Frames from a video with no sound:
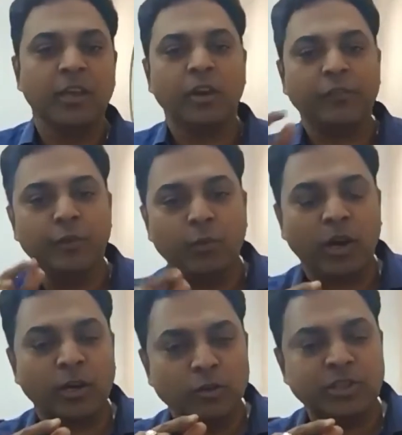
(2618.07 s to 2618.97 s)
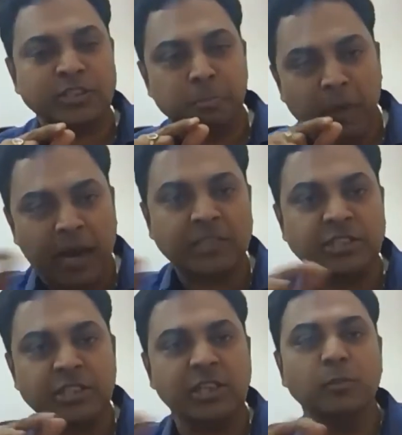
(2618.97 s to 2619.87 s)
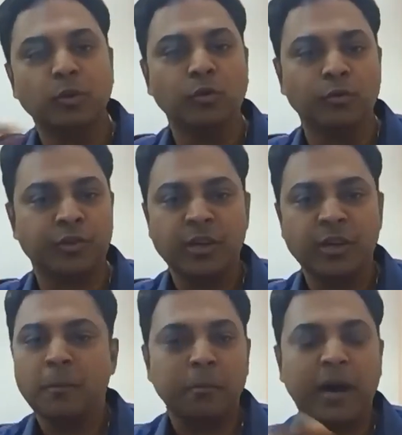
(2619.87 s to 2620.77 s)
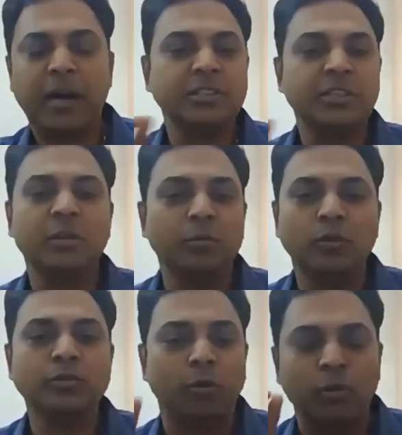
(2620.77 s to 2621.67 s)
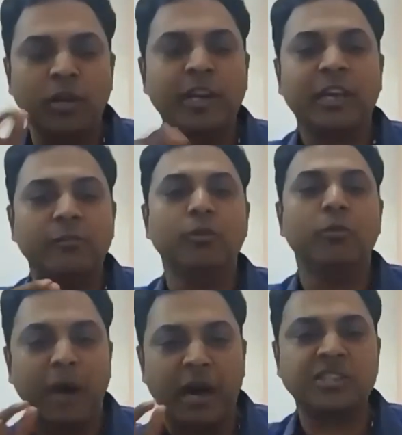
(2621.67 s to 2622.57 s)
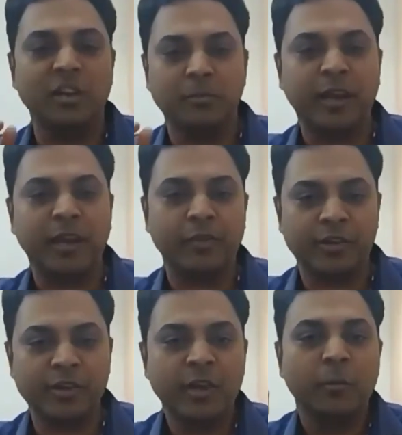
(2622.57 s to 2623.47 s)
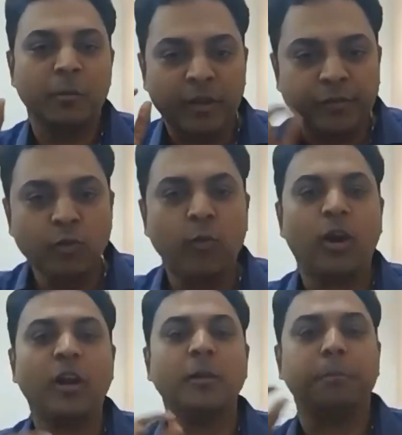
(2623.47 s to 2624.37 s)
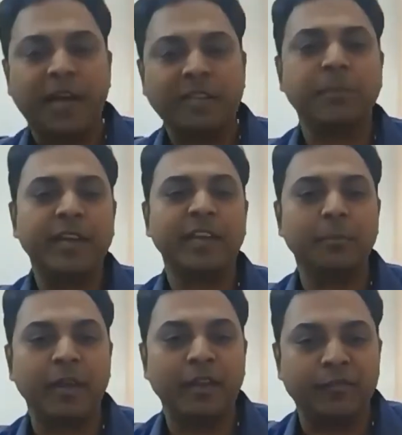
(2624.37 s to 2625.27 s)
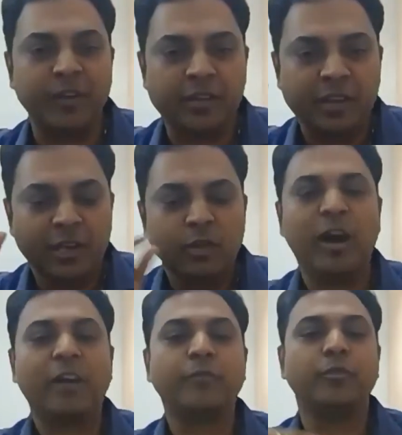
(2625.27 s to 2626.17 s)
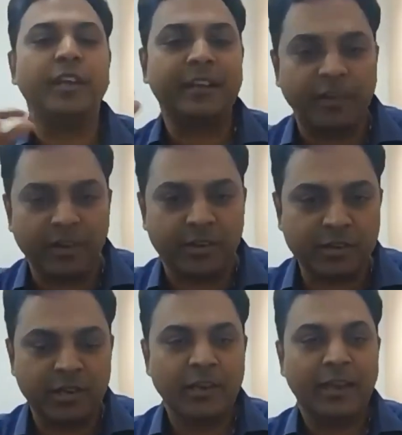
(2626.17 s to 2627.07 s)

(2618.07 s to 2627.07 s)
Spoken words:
If you want to do just marginal moves only give you marginal benefits. But if you want path-breaking benefits, you have to take risk.